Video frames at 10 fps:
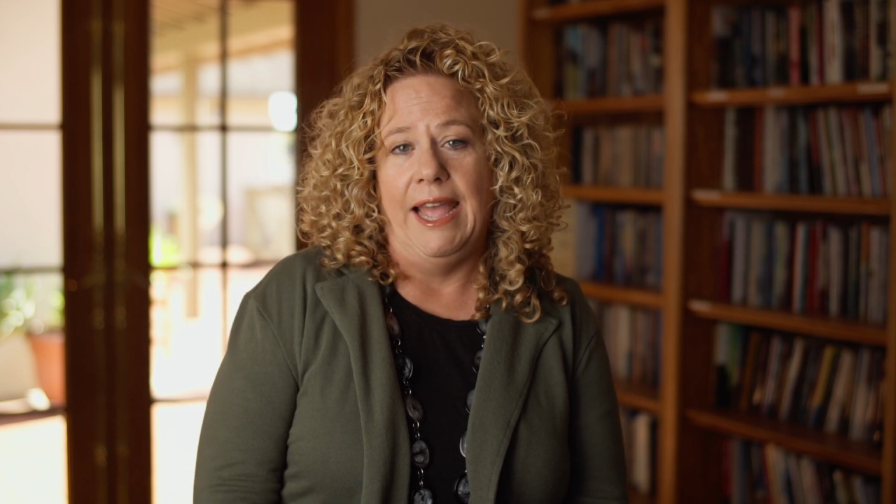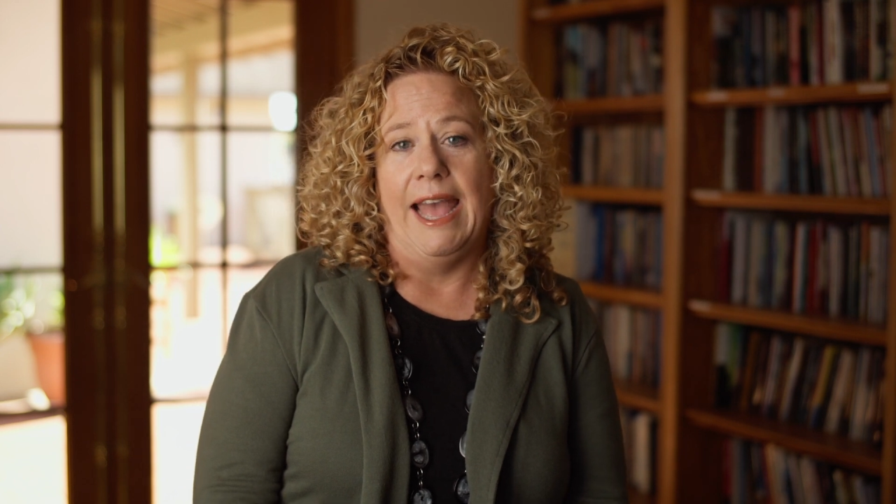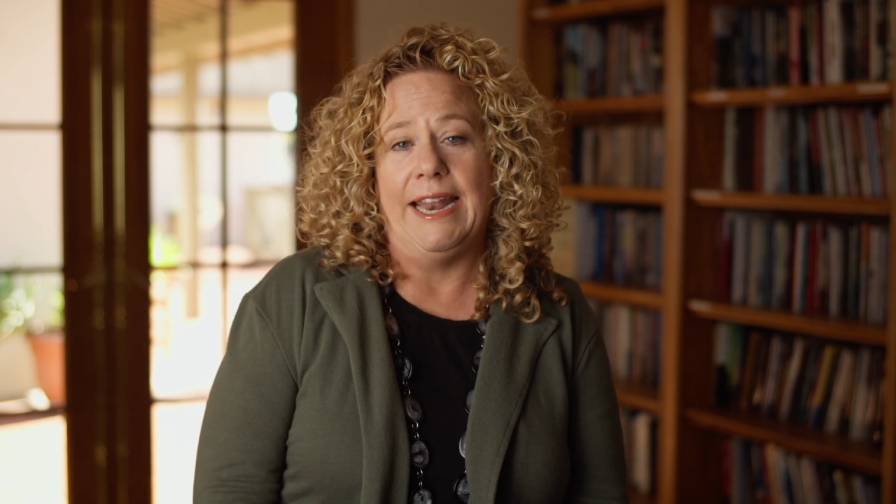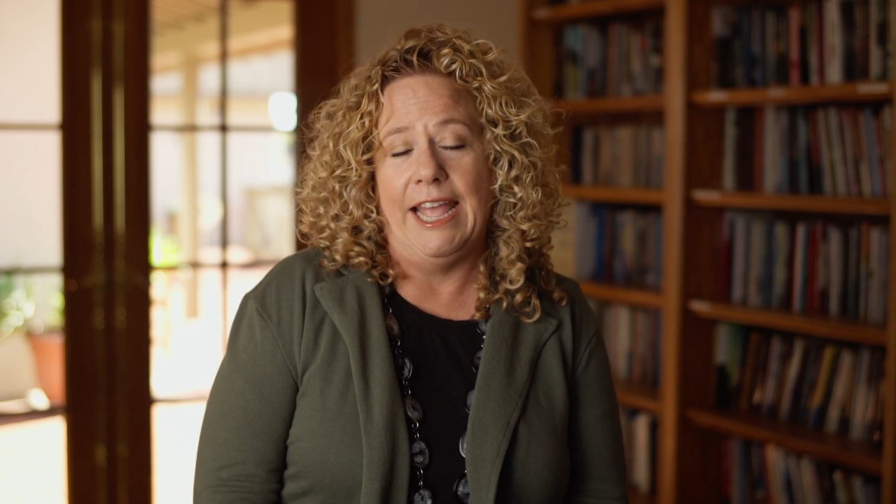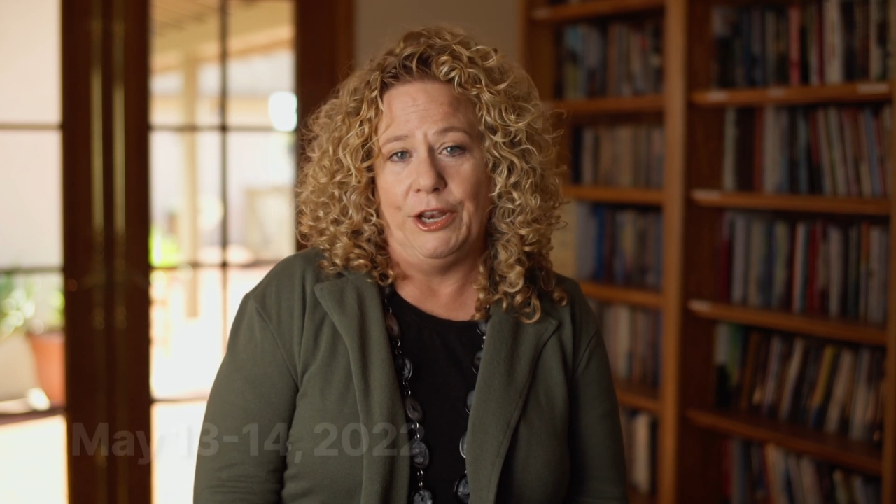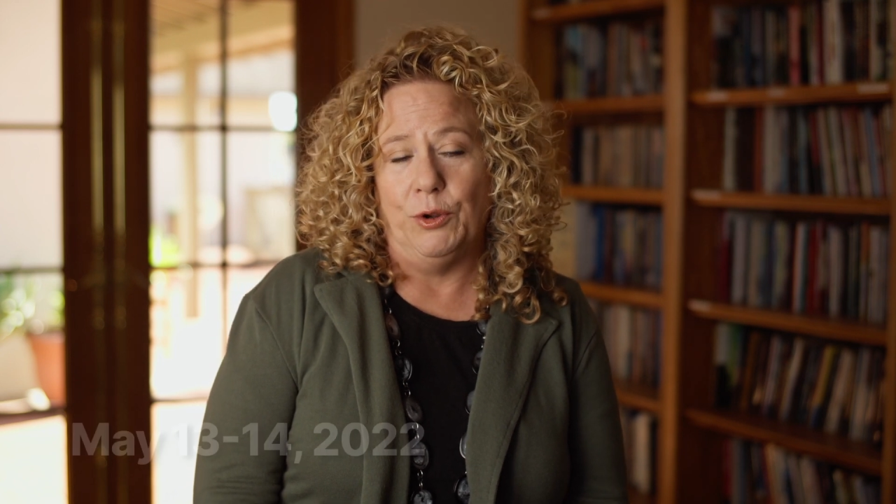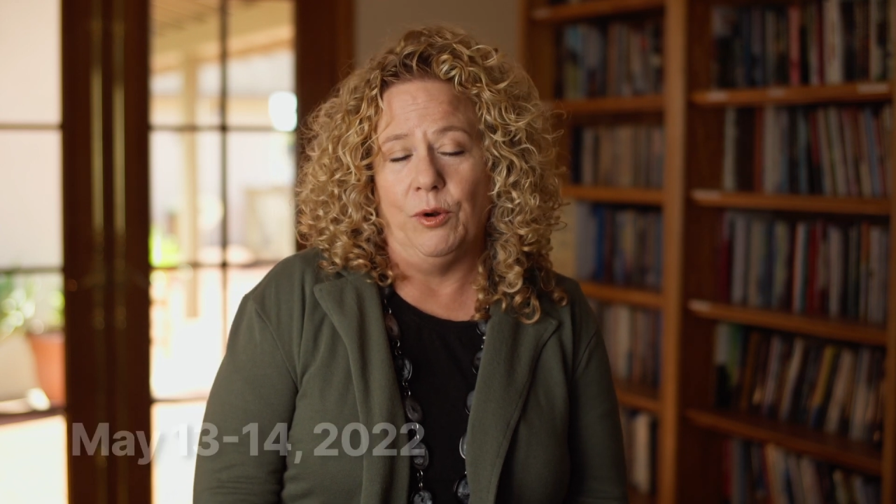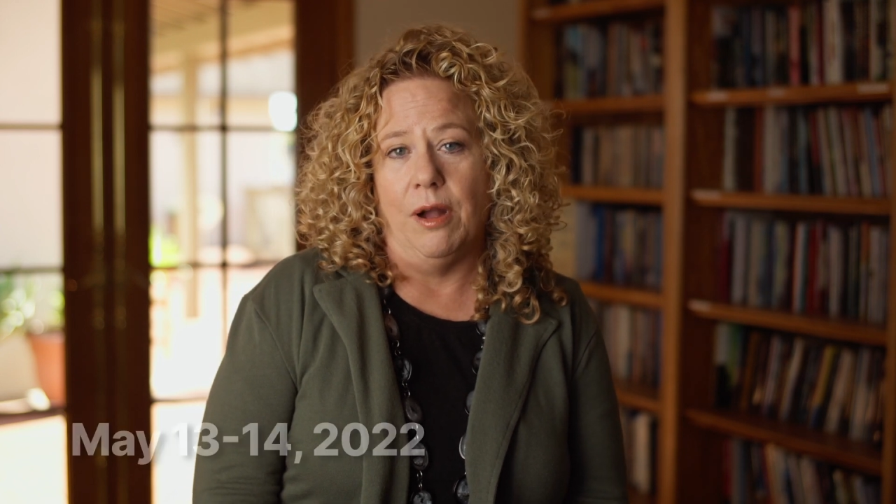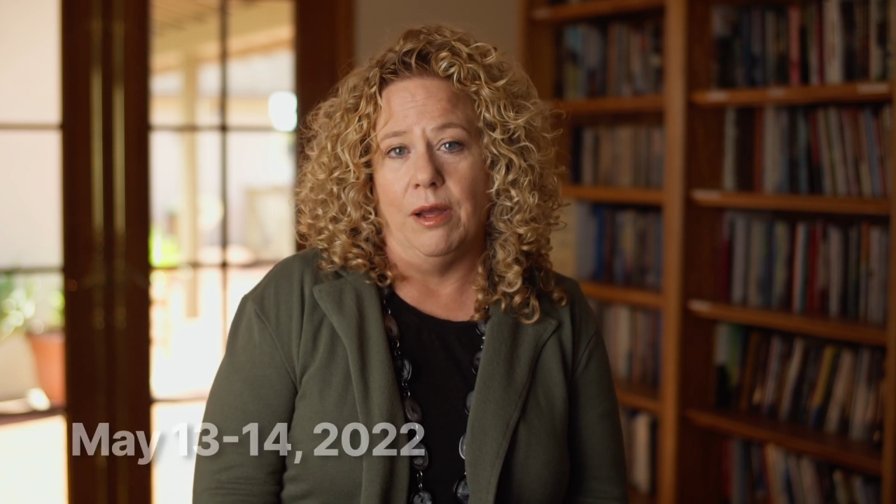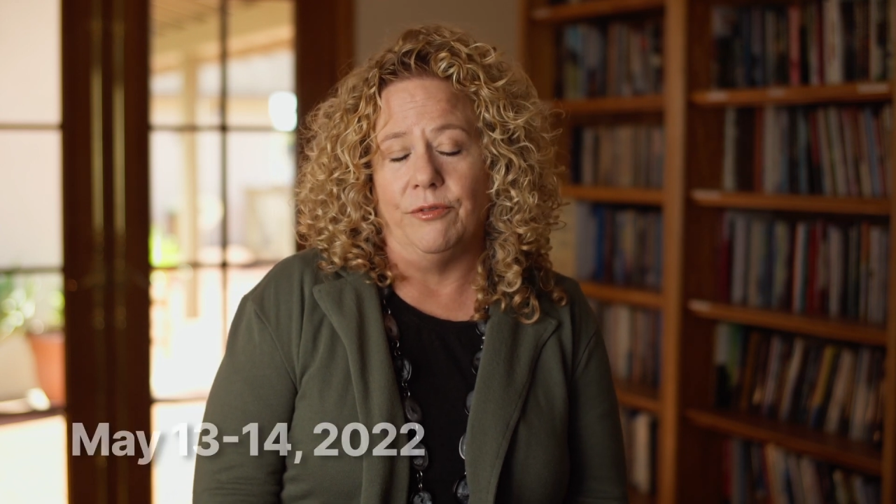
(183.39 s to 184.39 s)
at Annual
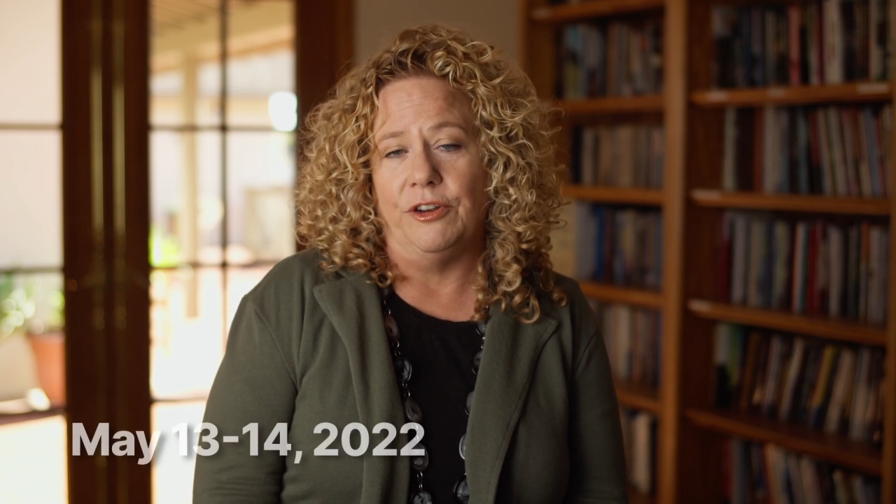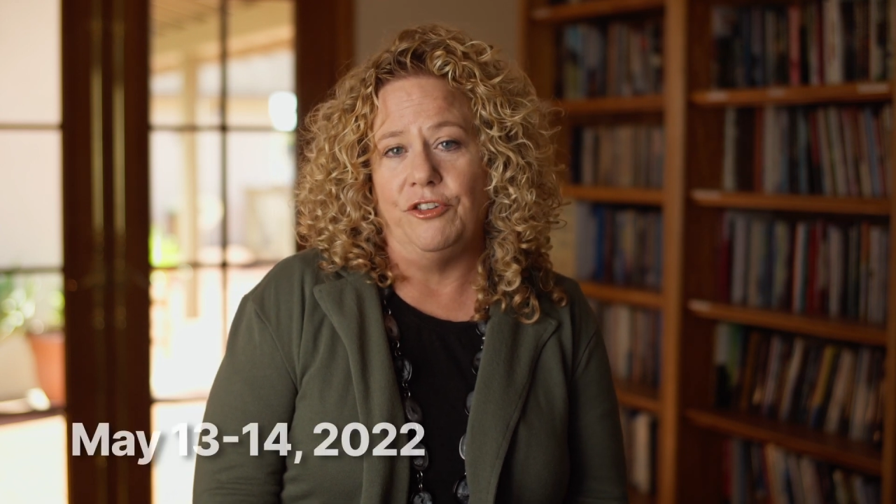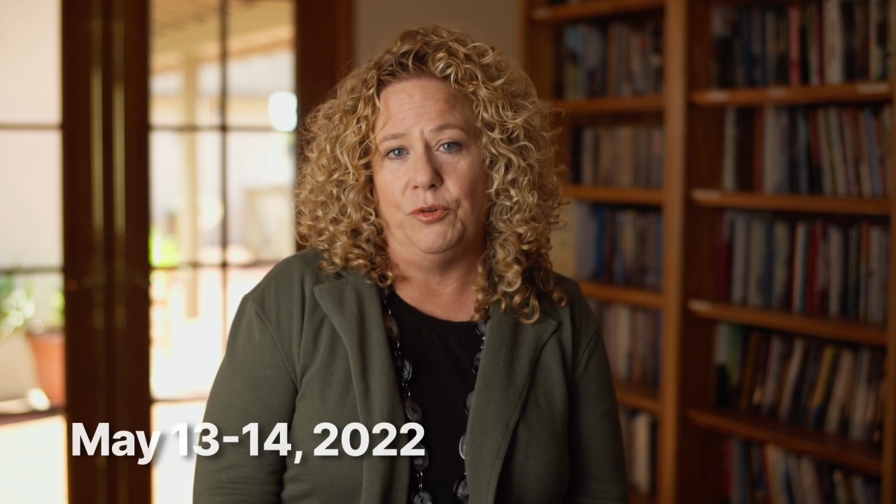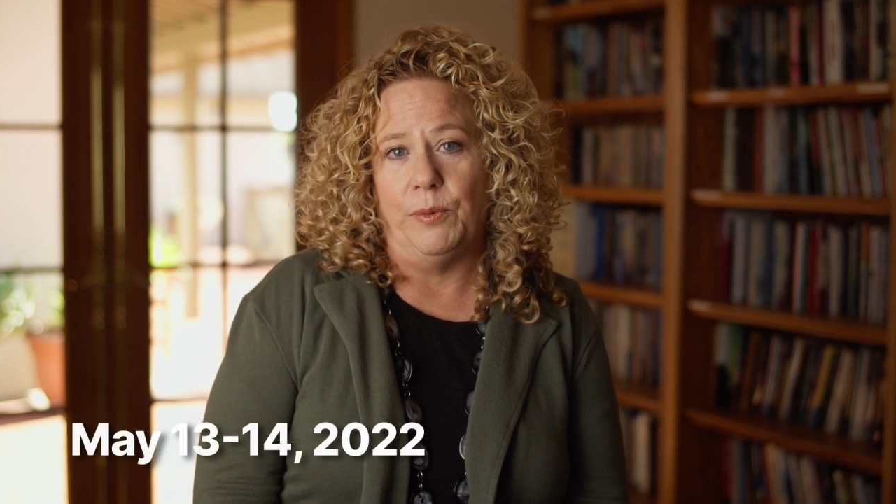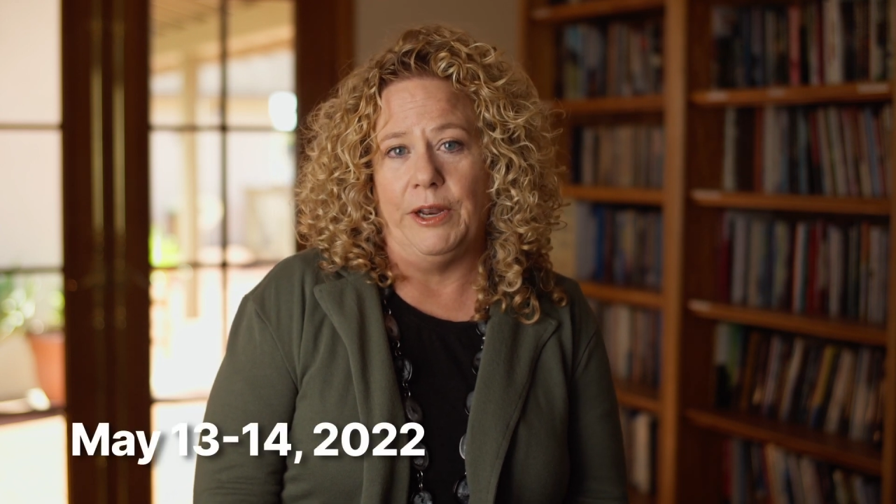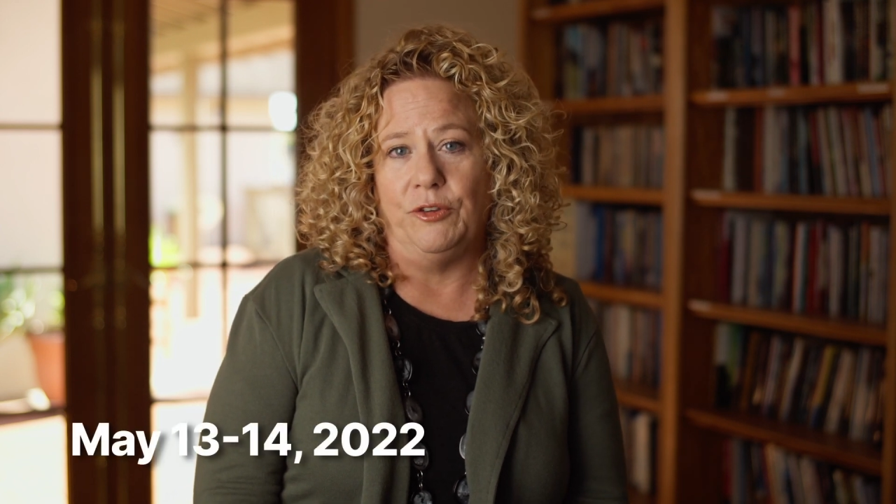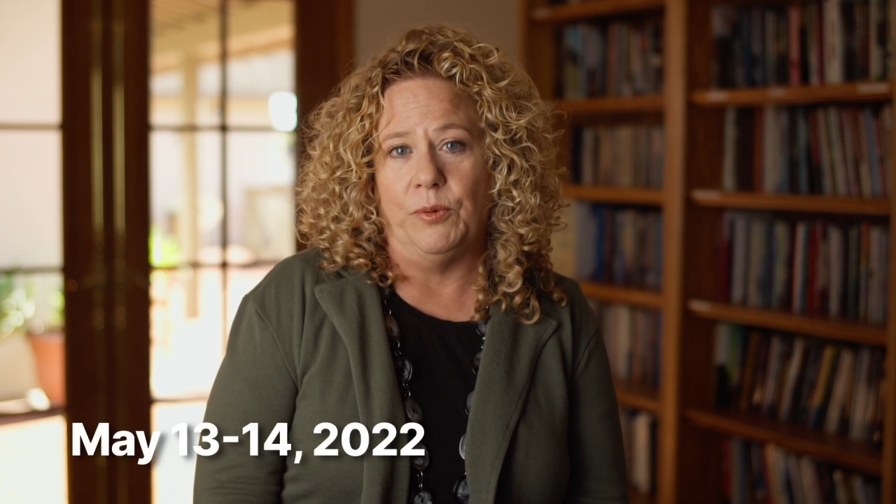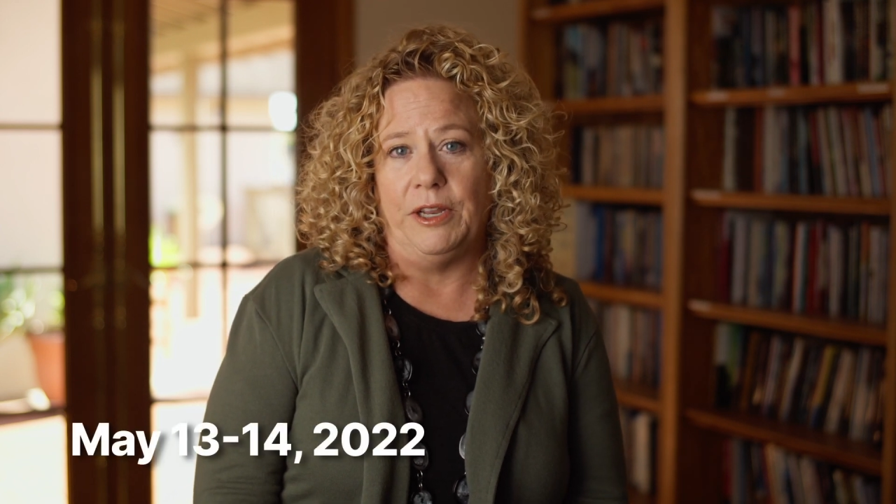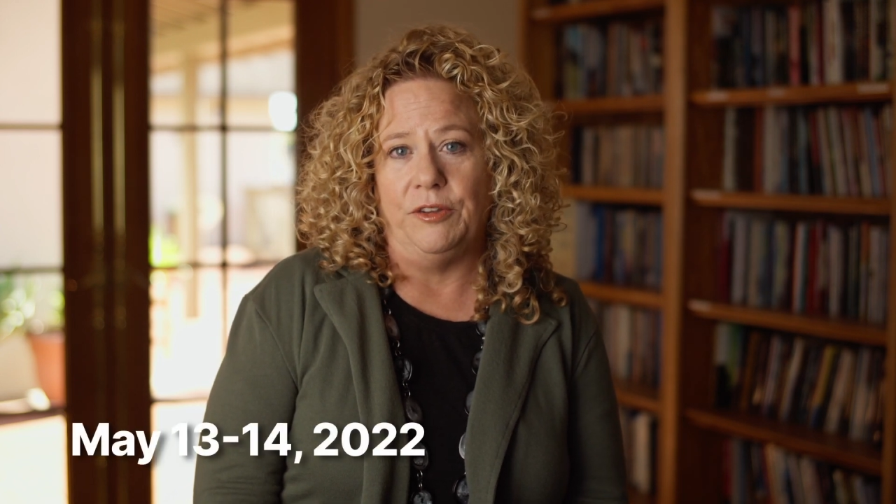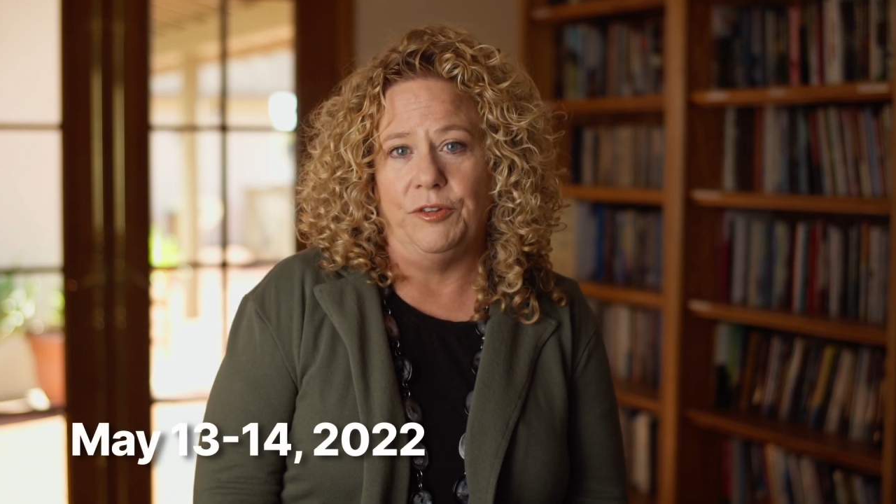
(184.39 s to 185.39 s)
Conference
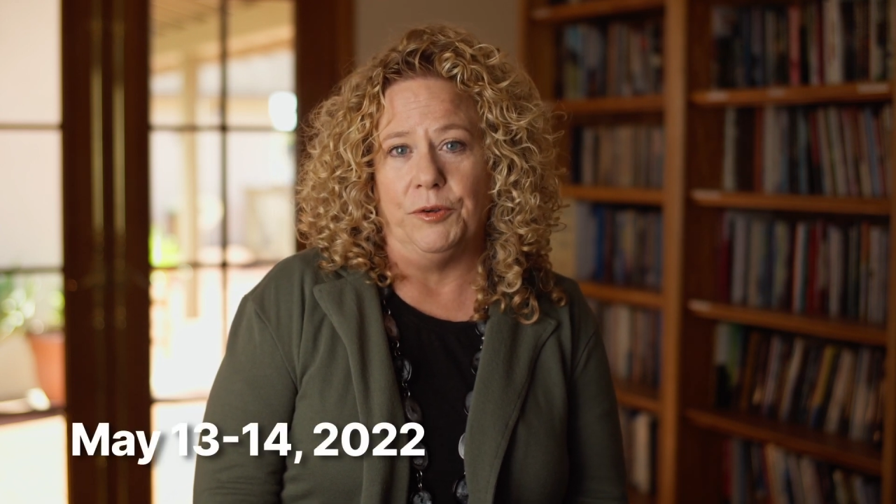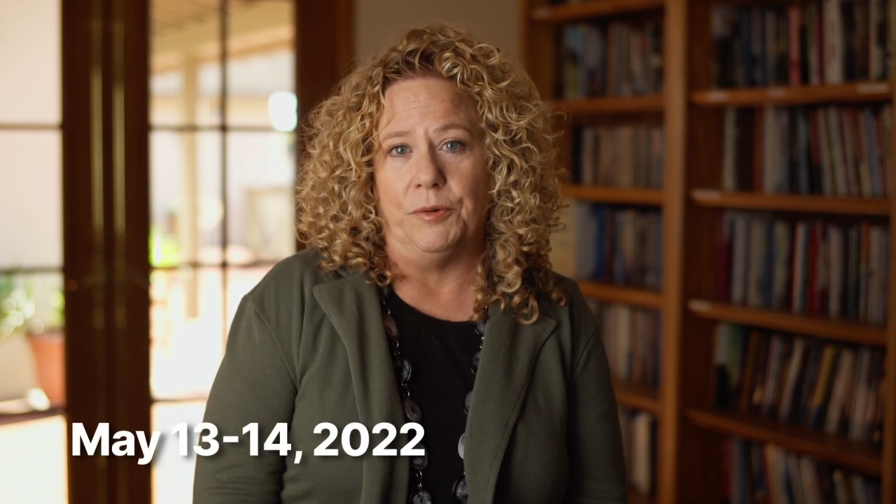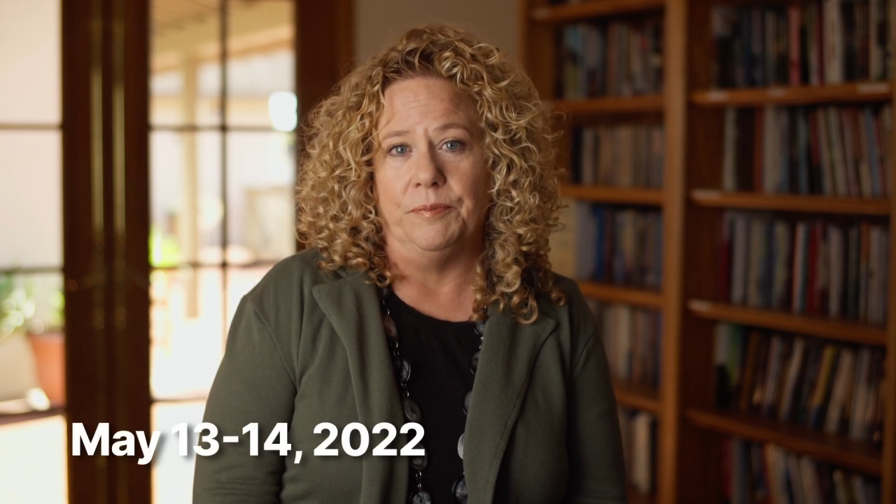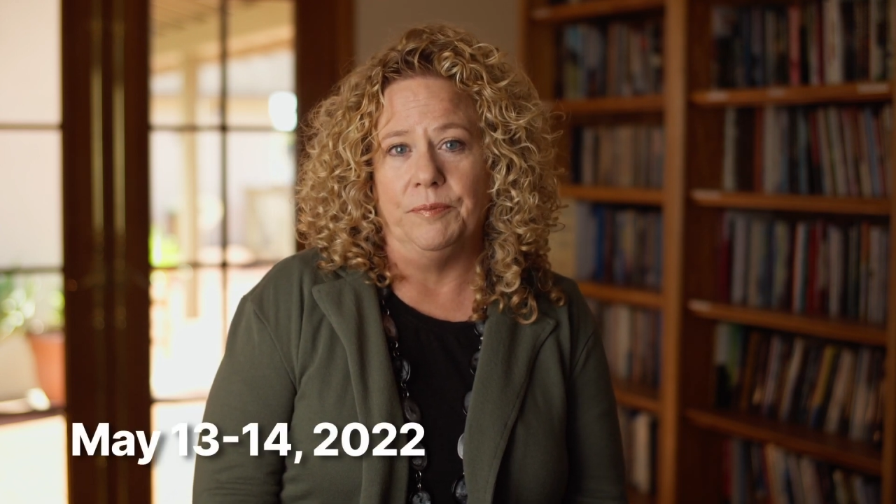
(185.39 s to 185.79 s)
2022.